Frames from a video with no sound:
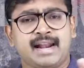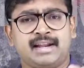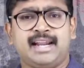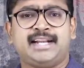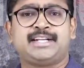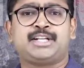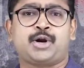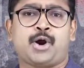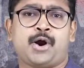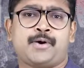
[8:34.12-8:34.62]

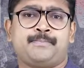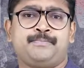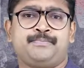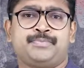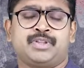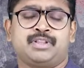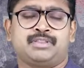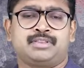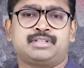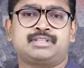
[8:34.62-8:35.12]
later on,
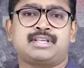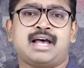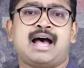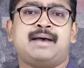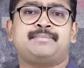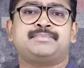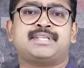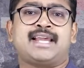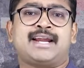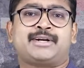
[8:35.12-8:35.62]
this
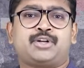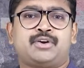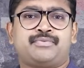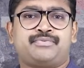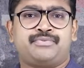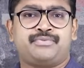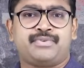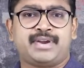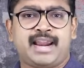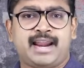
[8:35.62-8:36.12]
Arms Act
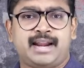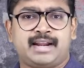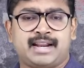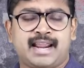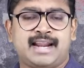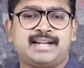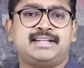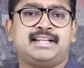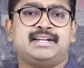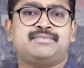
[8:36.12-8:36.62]
of
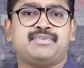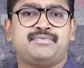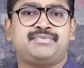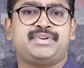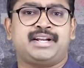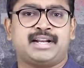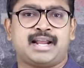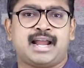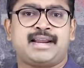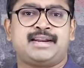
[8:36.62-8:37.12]

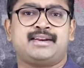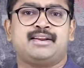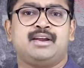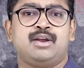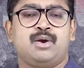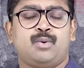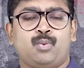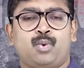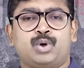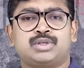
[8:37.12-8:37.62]
1959
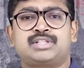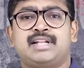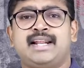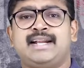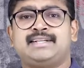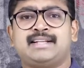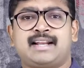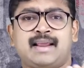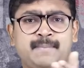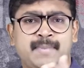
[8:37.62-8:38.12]
was
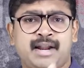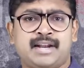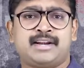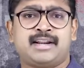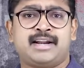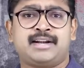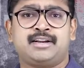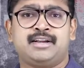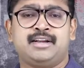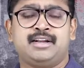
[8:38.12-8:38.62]
later
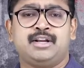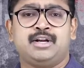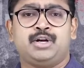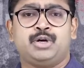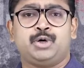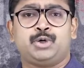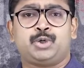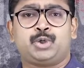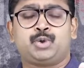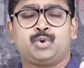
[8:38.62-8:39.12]
amended
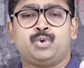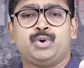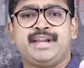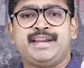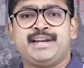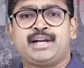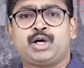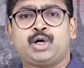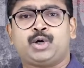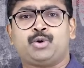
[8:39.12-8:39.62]
to
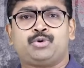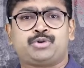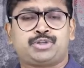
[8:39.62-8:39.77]
include